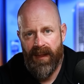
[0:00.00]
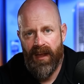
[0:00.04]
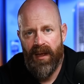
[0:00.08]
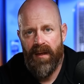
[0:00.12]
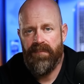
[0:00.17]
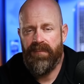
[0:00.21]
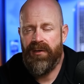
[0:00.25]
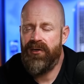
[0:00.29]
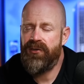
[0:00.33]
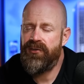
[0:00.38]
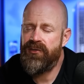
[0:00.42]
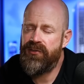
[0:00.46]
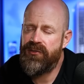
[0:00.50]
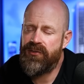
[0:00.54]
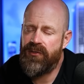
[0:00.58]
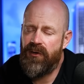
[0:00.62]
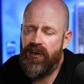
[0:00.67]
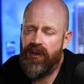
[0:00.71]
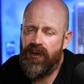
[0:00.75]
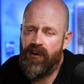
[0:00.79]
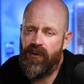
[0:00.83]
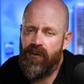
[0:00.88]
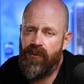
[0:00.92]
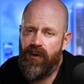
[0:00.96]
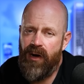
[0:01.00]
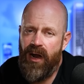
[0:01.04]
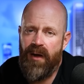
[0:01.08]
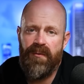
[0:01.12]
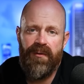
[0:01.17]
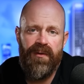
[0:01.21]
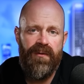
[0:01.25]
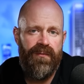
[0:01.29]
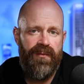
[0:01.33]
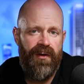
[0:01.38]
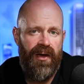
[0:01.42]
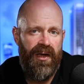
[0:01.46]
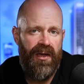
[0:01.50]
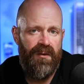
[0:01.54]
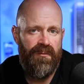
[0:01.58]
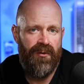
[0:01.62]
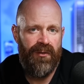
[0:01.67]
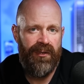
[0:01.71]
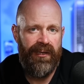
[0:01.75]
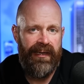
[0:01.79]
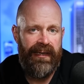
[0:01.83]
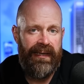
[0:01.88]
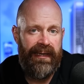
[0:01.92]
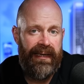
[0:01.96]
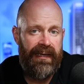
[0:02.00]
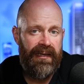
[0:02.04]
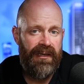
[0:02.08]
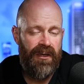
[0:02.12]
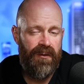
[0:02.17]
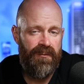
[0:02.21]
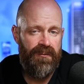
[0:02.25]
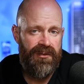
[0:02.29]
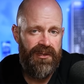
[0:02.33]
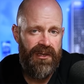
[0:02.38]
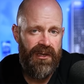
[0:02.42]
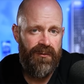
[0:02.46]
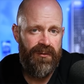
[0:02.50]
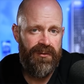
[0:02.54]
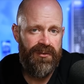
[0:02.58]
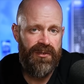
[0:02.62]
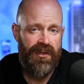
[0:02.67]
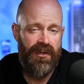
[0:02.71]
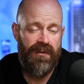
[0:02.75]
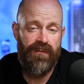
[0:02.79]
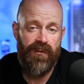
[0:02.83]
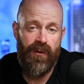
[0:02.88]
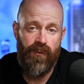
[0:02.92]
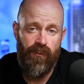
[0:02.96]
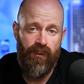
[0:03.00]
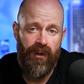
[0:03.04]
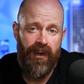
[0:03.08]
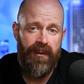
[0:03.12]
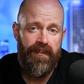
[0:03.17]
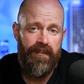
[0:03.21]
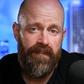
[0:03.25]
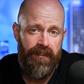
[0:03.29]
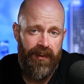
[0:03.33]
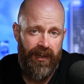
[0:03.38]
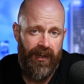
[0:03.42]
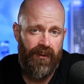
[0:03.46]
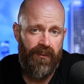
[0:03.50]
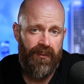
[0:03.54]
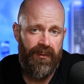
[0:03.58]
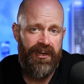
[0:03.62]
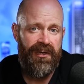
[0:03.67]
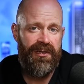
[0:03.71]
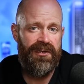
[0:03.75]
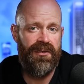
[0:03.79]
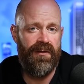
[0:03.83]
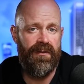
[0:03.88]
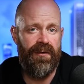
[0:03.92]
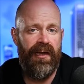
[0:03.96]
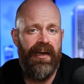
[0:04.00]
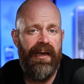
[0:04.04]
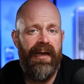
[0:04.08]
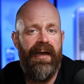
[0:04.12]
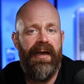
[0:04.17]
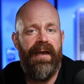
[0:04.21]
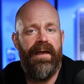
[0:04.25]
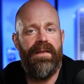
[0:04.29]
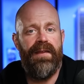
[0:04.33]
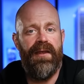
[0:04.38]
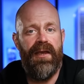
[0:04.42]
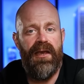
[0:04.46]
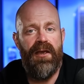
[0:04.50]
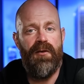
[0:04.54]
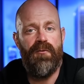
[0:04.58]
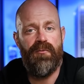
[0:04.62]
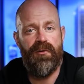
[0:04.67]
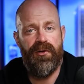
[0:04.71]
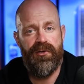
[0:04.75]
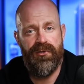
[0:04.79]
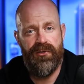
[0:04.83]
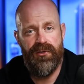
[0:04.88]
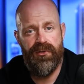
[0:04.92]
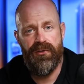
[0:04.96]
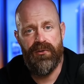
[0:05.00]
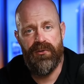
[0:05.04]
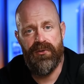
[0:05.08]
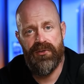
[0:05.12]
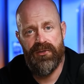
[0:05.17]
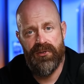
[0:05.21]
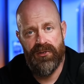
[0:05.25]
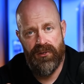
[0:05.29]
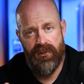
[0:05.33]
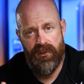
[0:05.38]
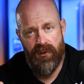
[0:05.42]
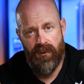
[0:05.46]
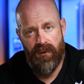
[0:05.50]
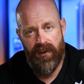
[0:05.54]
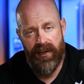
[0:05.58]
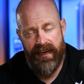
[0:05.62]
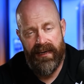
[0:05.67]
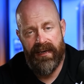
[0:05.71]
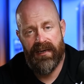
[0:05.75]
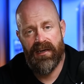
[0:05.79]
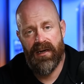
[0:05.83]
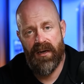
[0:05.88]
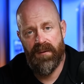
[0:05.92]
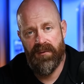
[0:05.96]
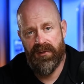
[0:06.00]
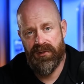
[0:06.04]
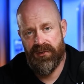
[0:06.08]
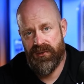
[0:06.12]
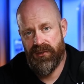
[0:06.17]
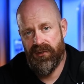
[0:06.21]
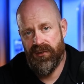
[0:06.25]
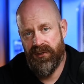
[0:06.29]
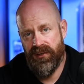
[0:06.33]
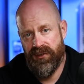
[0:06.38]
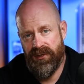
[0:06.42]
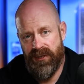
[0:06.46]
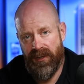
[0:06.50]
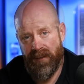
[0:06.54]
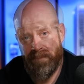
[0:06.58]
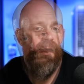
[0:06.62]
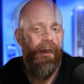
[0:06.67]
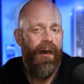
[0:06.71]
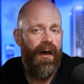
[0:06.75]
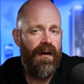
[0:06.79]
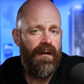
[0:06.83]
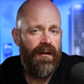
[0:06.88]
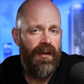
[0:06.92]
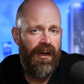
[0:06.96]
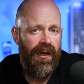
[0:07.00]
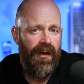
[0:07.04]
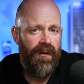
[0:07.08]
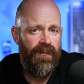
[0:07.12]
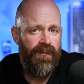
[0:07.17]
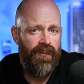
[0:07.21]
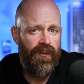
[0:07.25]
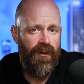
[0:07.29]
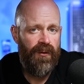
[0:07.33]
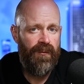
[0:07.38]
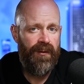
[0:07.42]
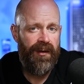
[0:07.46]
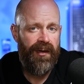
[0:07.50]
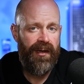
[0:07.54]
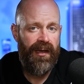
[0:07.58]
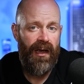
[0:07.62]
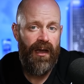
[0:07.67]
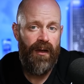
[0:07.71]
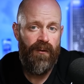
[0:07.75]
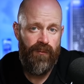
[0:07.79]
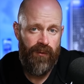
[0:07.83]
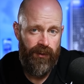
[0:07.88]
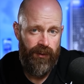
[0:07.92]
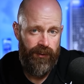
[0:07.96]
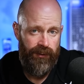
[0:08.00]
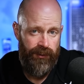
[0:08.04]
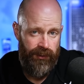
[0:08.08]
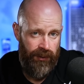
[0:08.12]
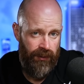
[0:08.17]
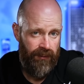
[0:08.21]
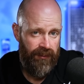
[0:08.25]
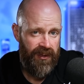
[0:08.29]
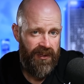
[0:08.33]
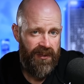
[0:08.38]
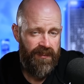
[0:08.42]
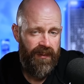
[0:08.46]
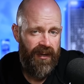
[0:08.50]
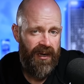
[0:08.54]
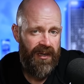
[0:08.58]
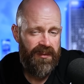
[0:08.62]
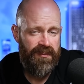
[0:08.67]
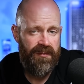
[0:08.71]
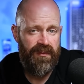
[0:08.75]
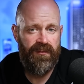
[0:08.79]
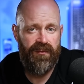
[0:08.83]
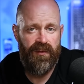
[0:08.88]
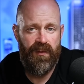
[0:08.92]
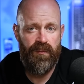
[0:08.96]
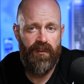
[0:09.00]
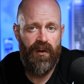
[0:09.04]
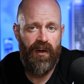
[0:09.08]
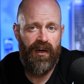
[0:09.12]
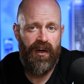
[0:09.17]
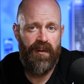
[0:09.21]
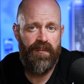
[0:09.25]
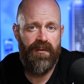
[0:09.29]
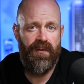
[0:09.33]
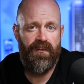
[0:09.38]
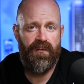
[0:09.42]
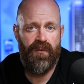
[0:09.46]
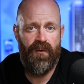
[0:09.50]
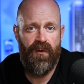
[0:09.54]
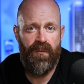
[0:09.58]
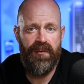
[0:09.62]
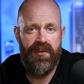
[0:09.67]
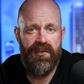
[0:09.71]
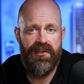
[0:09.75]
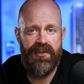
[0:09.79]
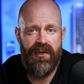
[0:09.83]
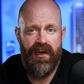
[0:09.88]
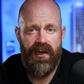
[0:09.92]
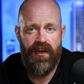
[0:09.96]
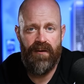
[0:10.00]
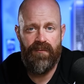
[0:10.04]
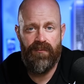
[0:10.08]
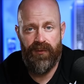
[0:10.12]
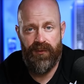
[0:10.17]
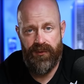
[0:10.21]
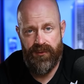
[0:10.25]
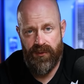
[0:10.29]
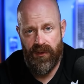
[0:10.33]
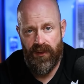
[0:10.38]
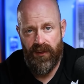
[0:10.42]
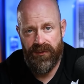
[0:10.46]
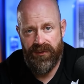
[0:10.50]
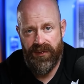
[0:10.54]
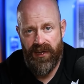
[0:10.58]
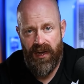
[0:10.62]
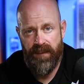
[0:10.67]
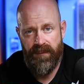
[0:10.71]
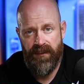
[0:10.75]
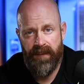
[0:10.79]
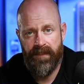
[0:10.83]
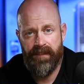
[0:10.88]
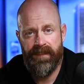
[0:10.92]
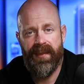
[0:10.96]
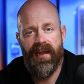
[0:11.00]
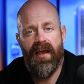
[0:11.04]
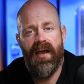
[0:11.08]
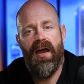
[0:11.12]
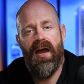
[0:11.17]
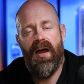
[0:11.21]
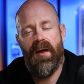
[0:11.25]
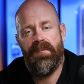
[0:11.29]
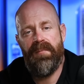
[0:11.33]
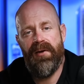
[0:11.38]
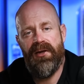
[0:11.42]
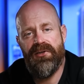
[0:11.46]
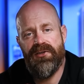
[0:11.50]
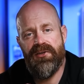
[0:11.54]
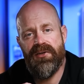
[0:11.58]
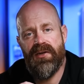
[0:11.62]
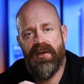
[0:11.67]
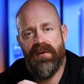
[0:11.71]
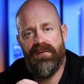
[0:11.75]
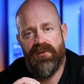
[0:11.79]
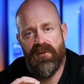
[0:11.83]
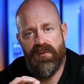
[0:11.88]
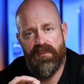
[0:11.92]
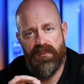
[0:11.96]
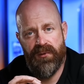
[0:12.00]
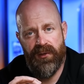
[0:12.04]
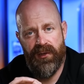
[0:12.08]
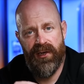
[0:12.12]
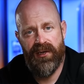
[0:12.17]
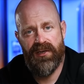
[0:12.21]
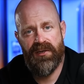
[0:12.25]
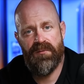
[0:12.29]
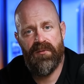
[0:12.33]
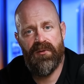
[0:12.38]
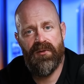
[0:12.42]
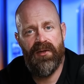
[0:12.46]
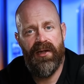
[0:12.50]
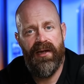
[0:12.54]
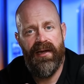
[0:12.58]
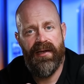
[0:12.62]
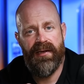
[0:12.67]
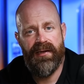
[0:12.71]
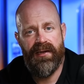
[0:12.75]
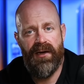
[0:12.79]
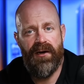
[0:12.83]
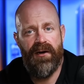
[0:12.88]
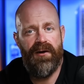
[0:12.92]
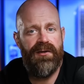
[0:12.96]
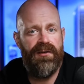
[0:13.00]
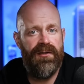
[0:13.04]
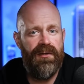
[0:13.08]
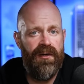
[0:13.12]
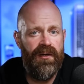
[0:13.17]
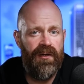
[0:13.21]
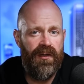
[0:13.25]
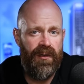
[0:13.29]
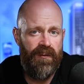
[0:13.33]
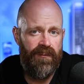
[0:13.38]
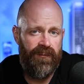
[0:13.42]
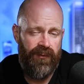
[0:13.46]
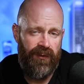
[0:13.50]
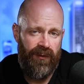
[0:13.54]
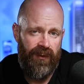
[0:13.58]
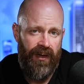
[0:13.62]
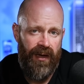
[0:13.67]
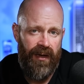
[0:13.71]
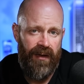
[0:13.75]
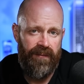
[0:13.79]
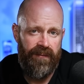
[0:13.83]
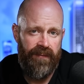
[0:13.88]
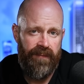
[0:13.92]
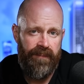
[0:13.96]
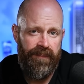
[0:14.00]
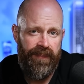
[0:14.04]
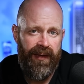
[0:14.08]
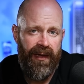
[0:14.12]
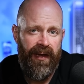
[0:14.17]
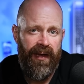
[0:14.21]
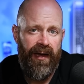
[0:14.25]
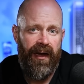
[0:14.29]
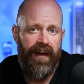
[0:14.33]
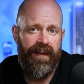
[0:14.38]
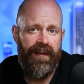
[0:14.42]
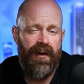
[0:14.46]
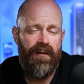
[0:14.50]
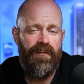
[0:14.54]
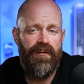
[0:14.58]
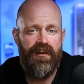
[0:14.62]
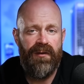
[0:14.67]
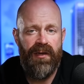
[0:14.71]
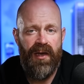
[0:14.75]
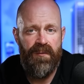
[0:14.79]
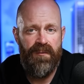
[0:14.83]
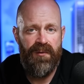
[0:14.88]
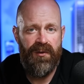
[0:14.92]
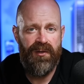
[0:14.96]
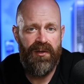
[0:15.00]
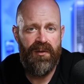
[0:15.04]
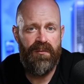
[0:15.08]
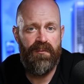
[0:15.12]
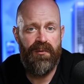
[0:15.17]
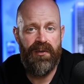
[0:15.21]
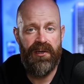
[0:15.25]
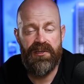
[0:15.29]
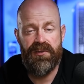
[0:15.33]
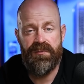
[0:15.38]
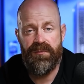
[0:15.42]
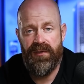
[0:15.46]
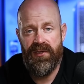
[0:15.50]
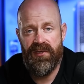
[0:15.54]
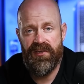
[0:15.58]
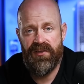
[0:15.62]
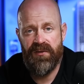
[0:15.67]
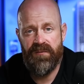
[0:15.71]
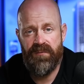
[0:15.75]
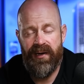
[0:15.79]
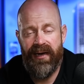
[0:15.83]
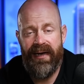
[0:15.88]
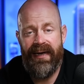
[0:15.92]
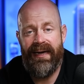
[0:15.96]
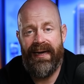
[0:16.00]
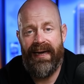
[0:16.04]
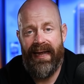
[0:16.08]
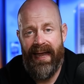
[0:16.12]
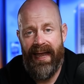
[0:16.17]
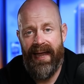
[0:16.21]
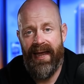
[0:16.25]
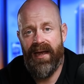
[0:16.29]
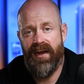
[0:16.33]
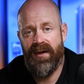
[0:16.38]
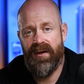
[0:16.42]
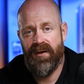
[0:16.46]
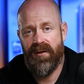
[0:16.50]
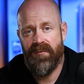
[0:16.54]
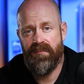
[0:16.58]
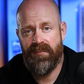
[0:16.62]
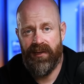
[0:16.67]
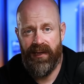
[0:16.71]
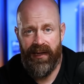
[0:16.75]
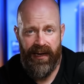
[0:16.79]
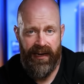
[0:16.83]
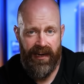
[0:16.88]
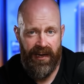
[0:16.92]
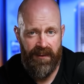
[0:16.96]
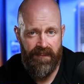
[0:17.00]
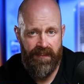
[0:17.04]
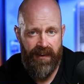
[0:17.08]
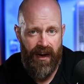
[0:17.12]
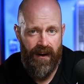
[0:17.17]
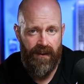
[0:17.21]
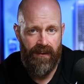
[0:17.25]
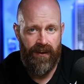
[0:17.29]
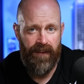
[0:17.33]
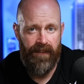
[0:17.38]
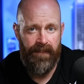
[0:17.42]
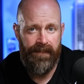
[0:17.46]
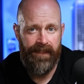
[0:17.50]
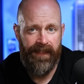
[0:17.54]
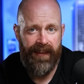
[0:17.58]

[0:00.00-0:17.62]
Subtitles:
Pensions are incredibly valuable in income sequencing for one big reason. They reduce your income uncertainty. Unlike a 401k where you're responsible for market performance and withdrawal timing, a pension gives you predictable, guaranteed income for life. And that reliability brings peace of mind and planning power.